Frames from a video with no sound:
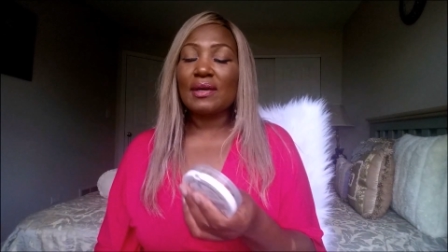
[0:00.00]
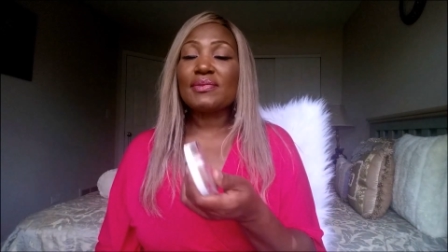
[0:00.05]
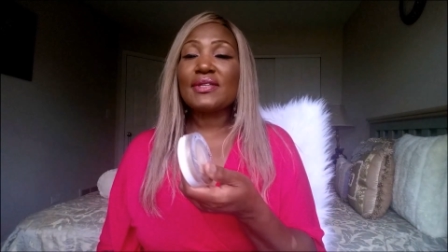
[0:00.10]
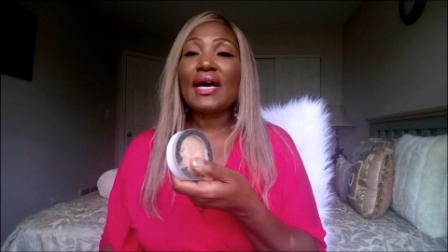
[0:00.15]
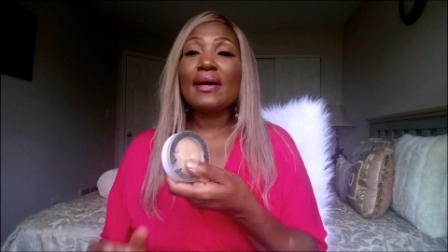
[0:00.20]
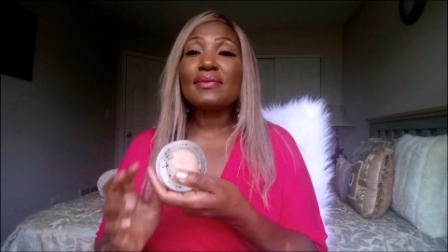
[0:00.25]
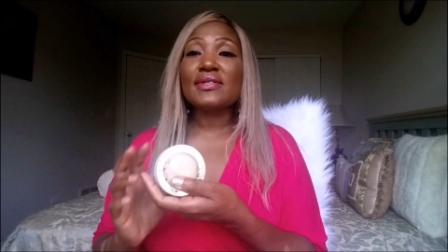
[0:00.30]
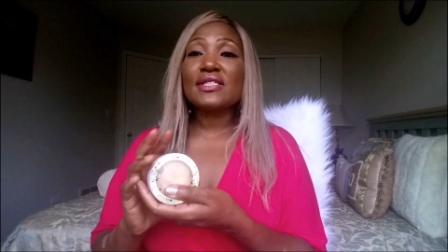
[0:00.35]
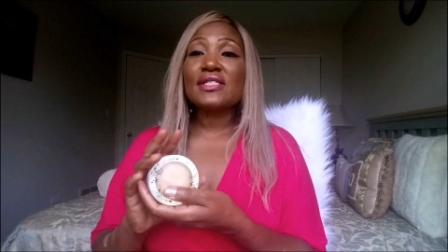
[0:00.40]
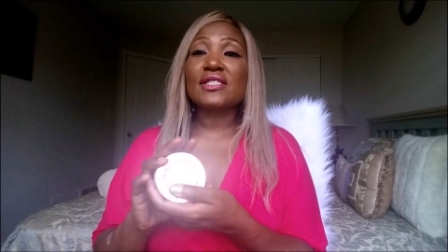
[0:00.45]

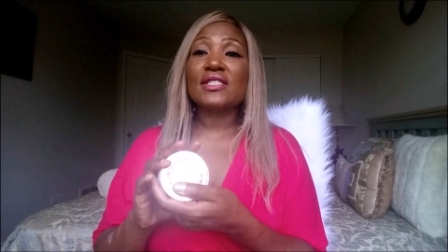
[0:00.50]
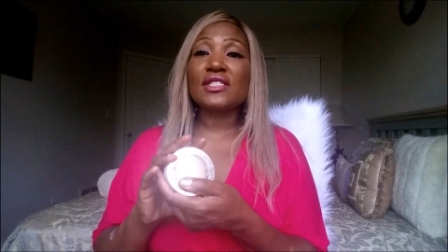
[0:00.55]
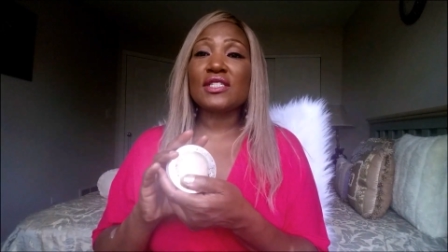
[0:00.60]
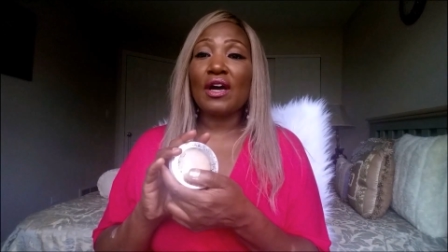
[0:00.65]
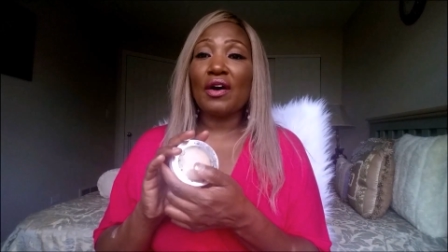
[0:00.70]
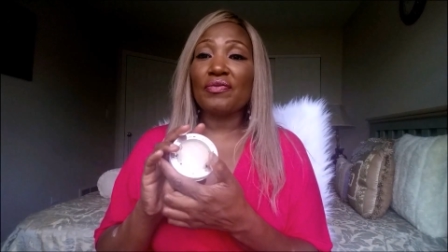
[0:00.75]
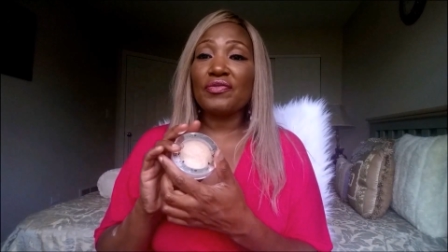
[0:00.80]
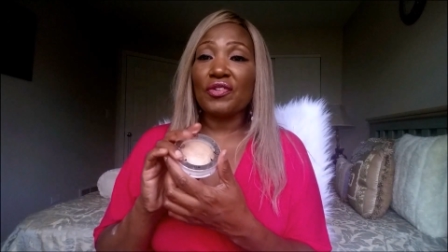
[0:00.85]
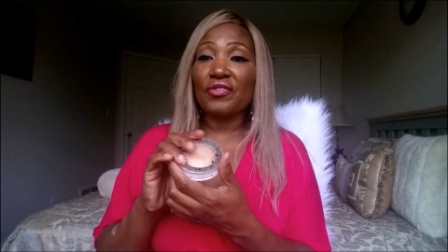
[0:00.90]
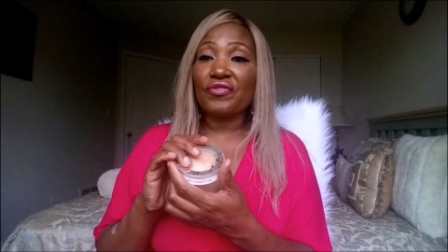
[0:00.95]
Sometimes this is
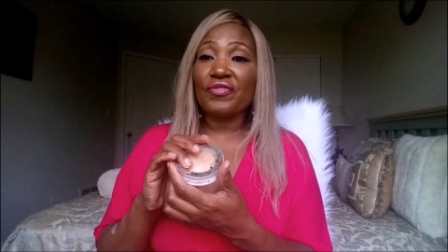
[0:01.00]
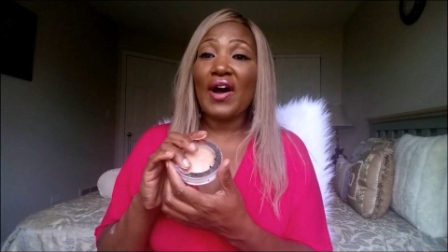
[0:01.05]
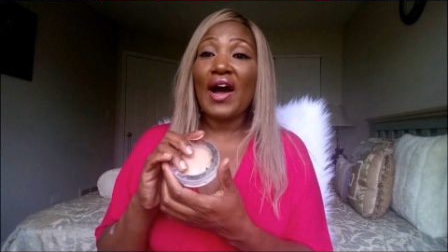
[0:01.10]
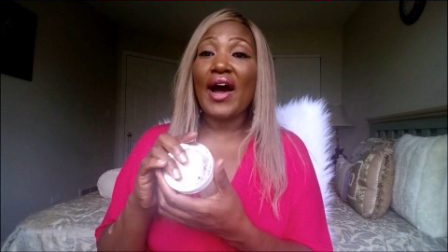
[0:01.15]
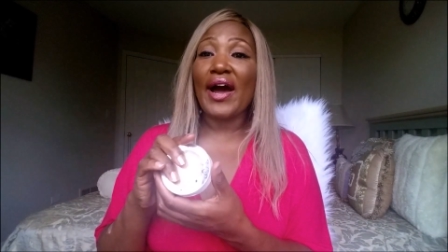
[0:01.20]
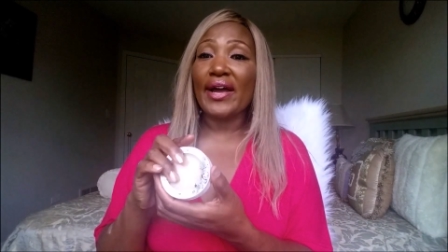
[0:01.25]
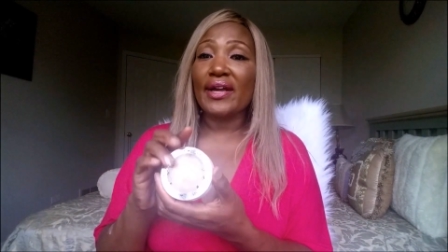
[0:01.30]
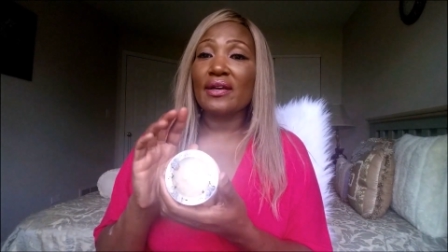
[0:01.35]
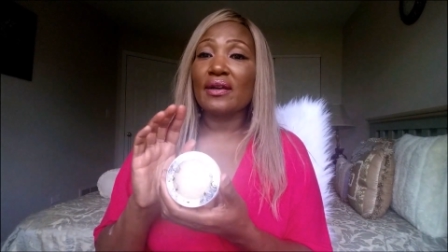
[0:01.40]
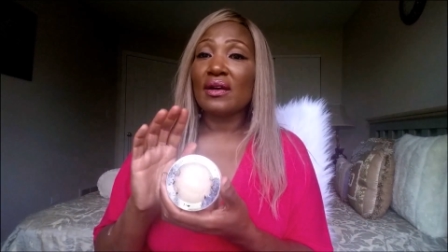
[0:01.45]
tough to
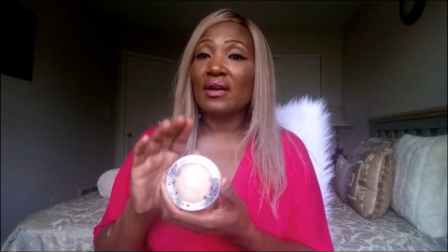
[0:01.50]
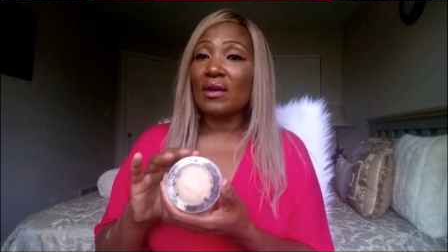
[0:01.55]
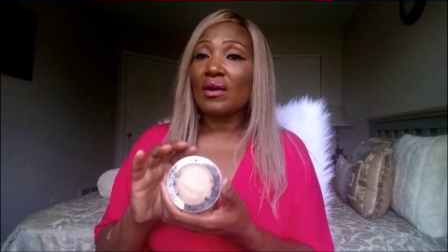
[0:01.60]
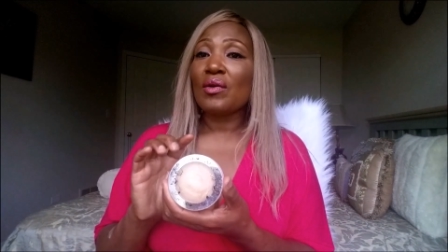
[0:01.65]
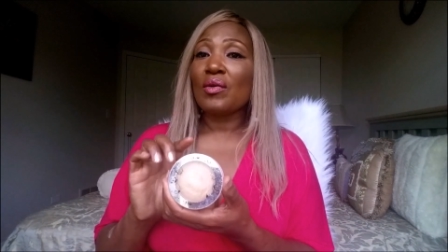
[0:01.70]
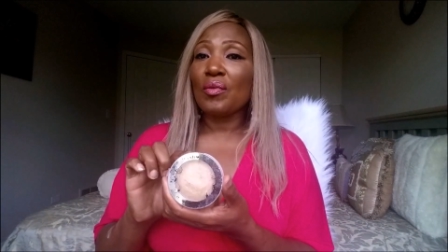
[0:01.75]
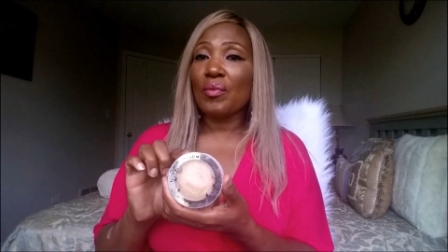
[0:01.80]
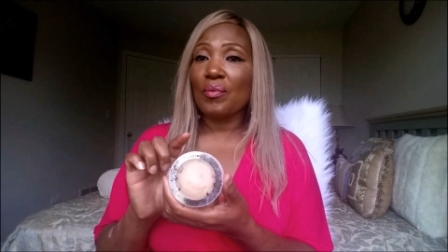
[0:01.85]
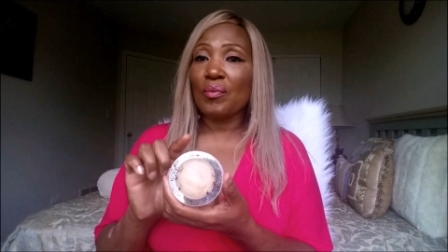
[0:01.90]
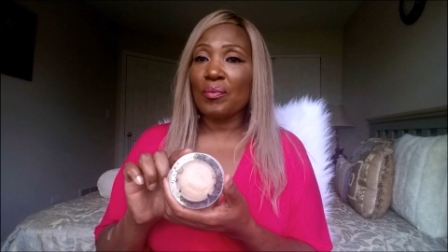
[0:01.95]
find,
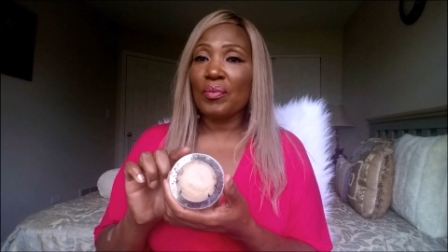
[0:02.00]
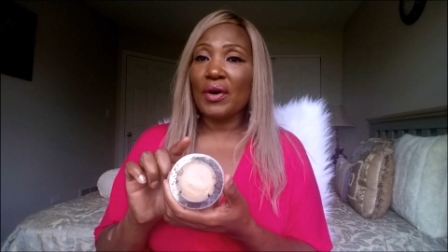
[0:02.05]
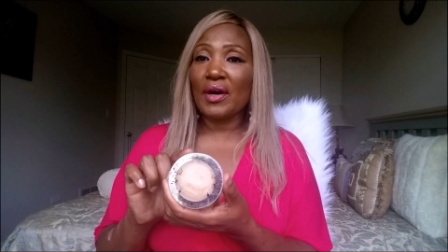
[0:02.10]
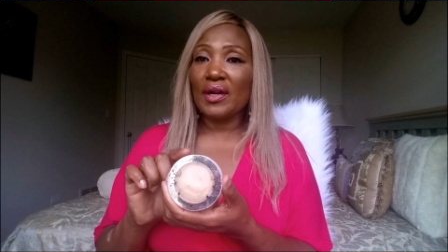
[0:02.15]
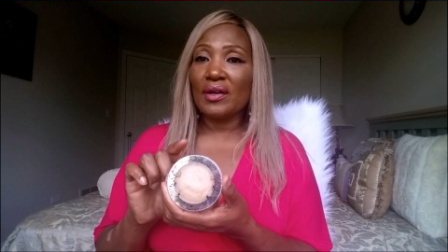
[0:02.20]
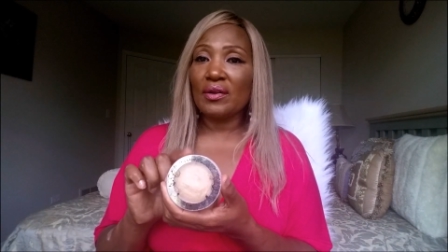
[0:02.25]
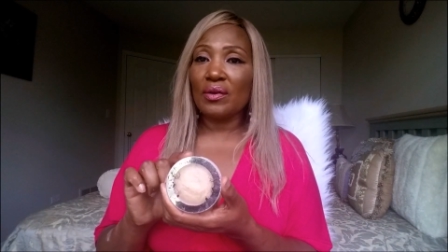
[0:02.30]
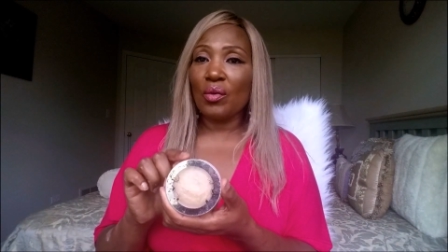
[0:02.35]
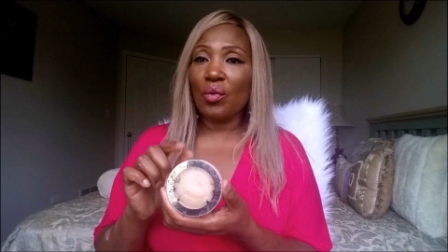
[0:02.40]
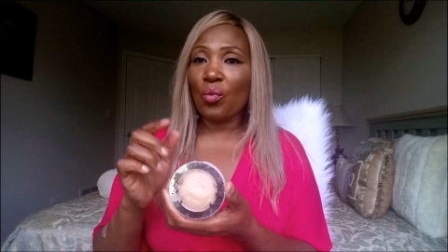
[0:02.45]

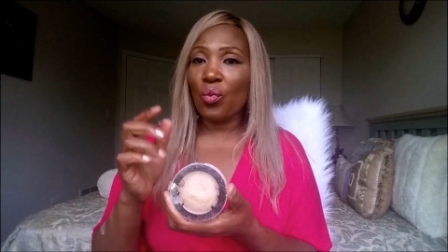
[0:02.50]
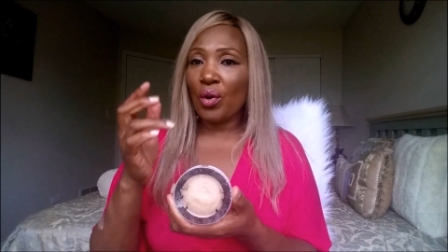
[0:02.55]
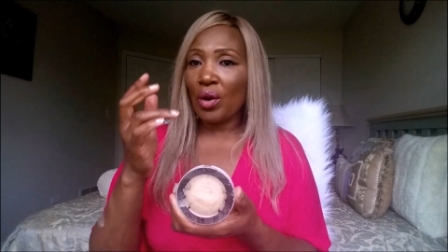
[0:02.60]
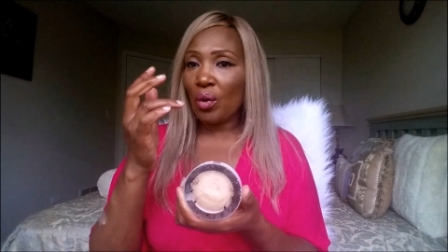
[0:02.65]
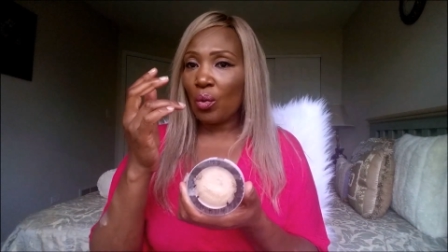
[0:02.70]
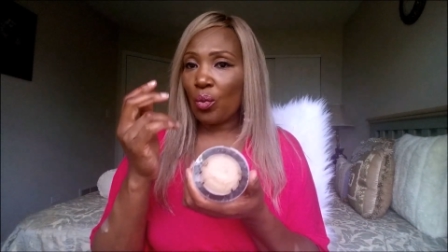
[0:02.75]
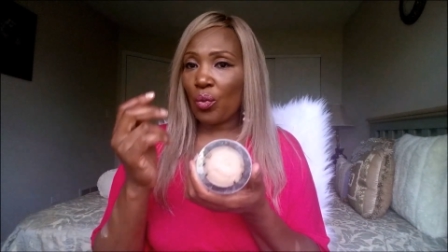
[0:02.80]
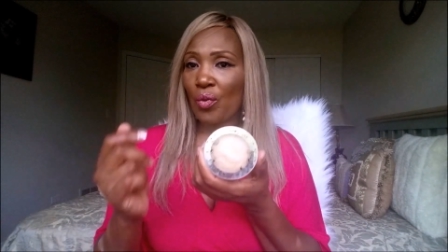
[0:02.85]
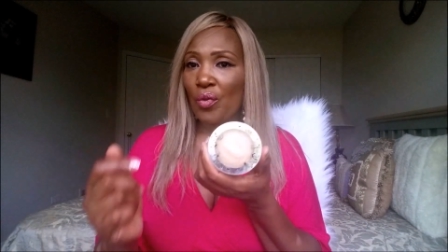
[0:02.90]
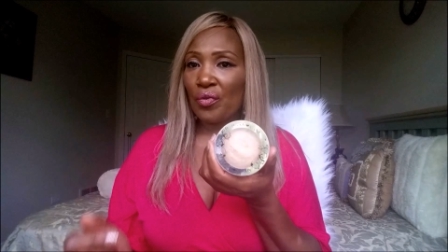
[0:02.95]
but
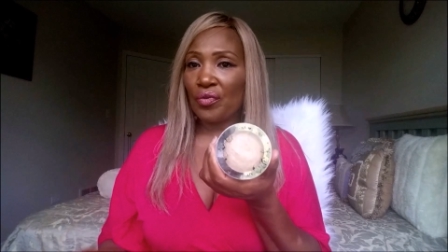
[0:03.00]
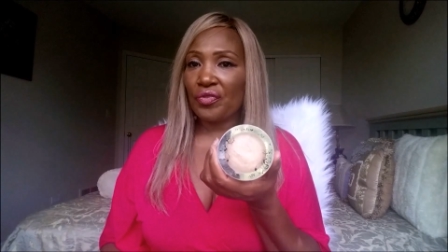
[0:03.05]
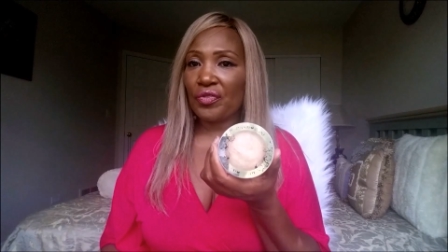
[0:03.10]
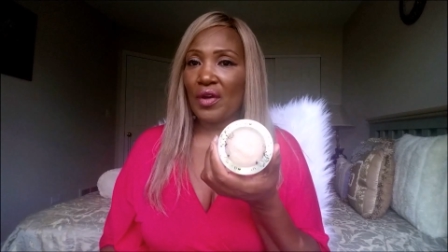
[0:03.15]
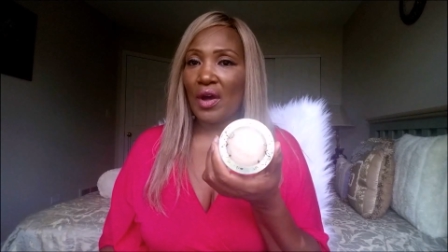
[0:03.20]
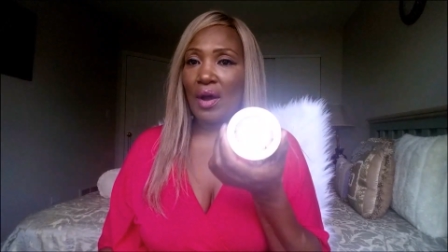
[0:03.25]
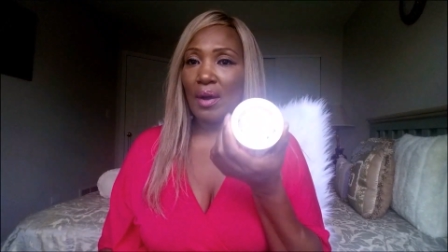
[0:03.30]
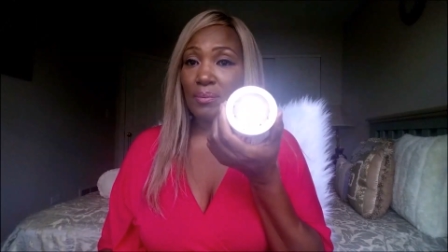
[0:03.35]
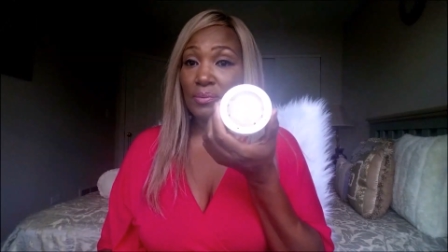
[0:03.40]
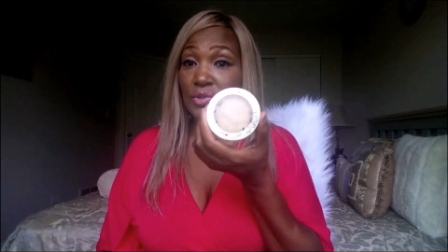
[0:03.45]
well
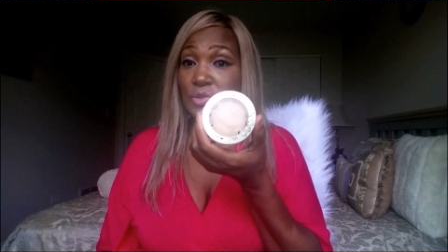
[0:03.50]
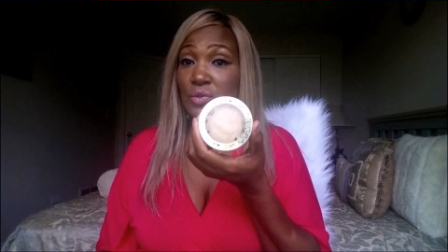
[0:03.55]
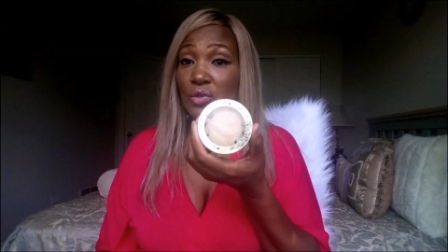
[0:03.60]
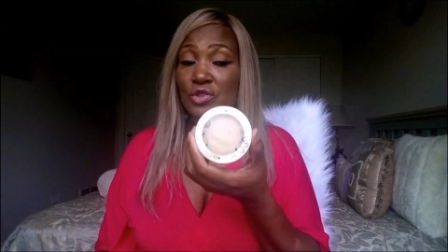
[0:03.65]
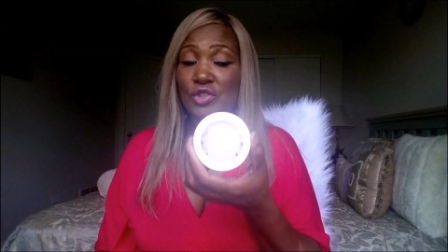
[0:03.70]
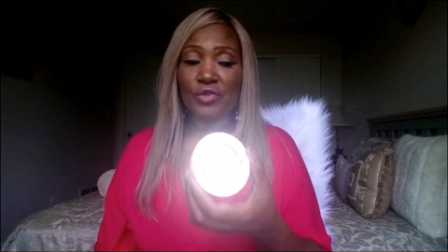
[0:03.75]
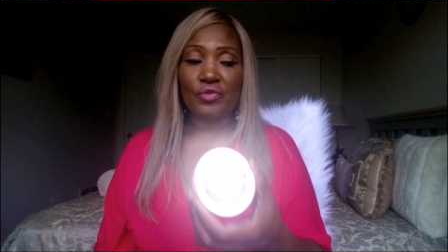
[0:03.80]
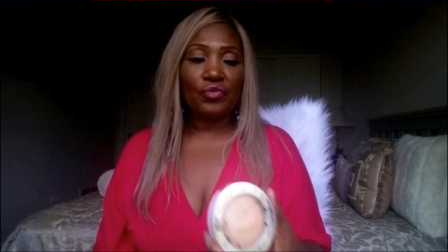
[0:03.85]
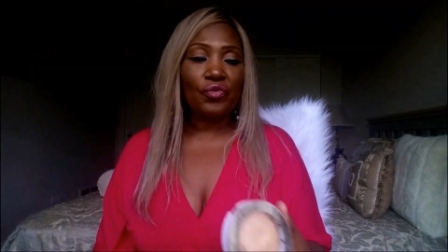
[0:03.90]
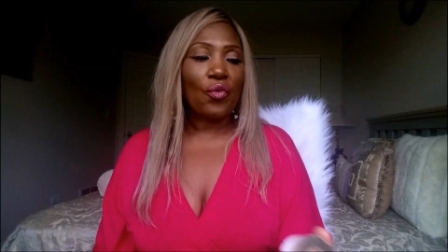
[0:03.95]
worth
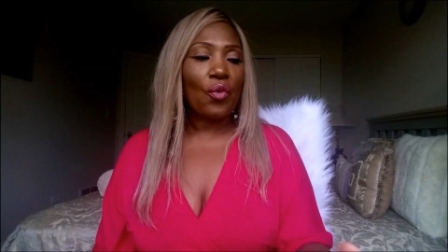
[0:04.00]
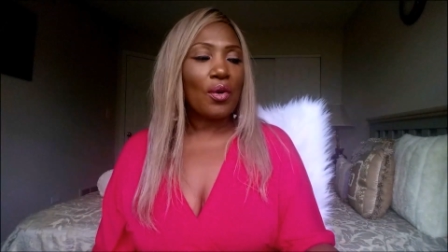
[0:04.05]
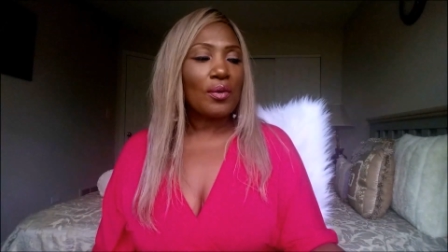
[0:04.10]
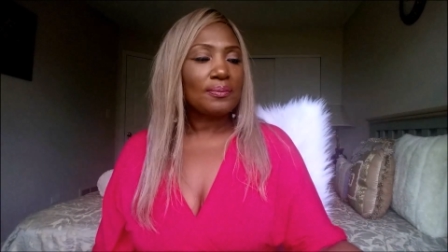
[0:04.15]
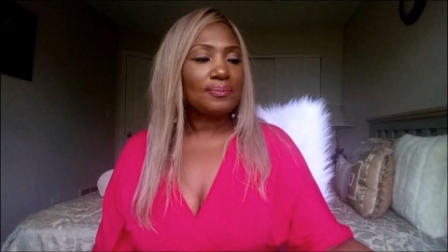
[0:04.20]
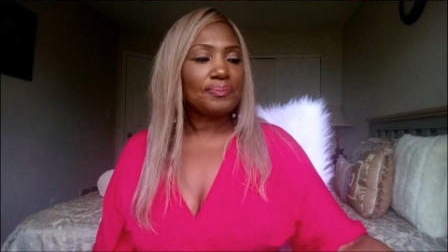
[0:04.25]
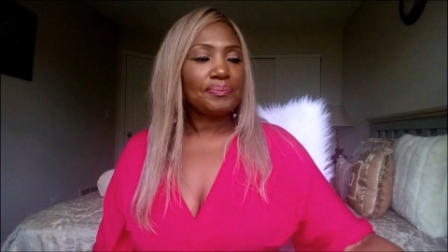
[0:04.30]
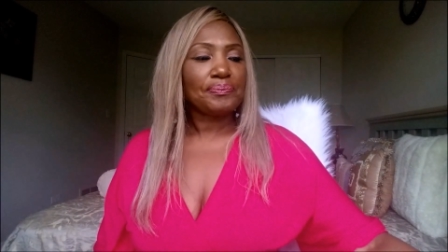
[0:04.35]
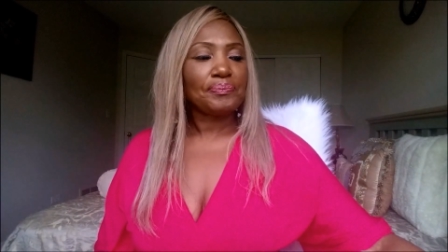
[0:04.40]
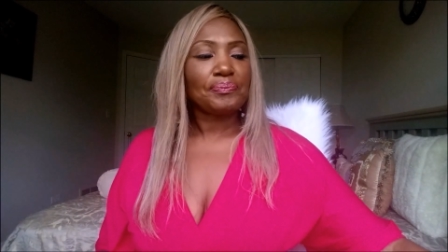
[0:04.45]
searching
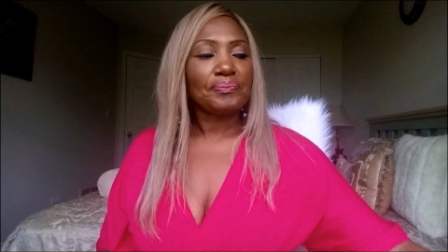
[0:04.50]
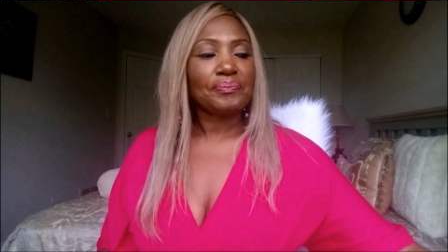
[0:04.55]
for.